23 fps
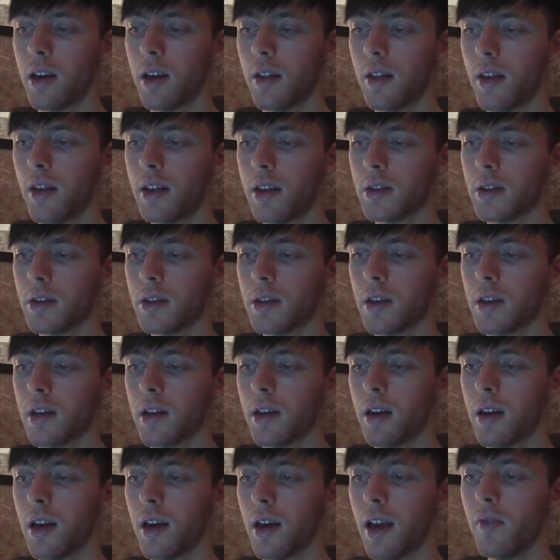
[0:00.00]
Thus,
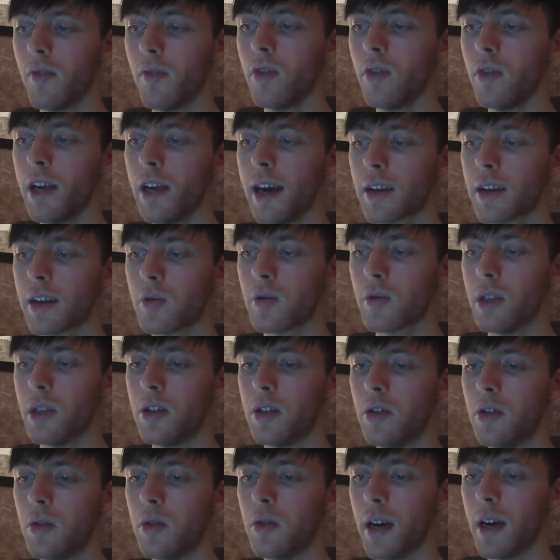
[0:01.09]
every act we
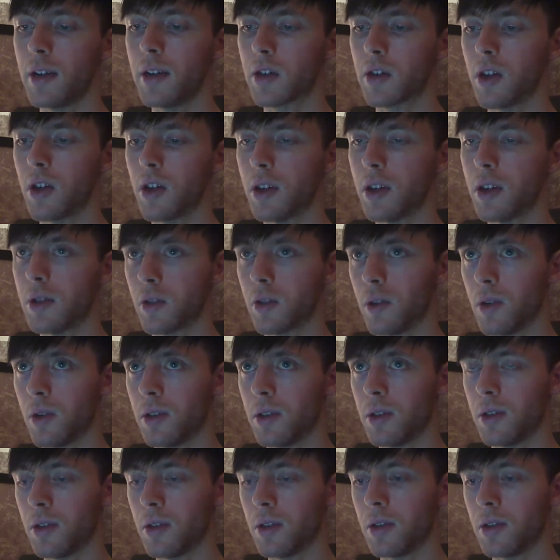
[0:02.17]
do has
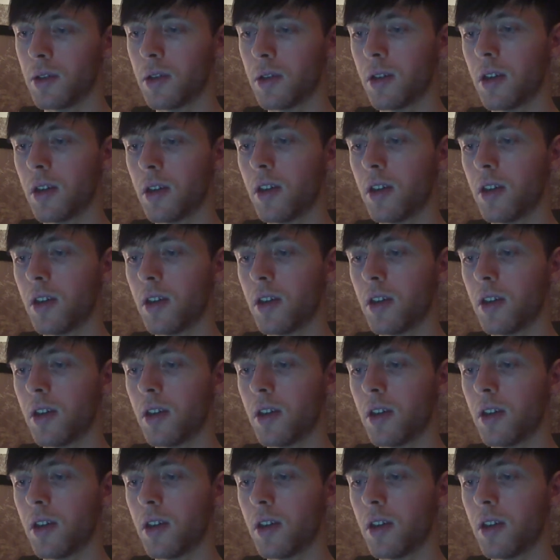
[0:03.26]
consequences.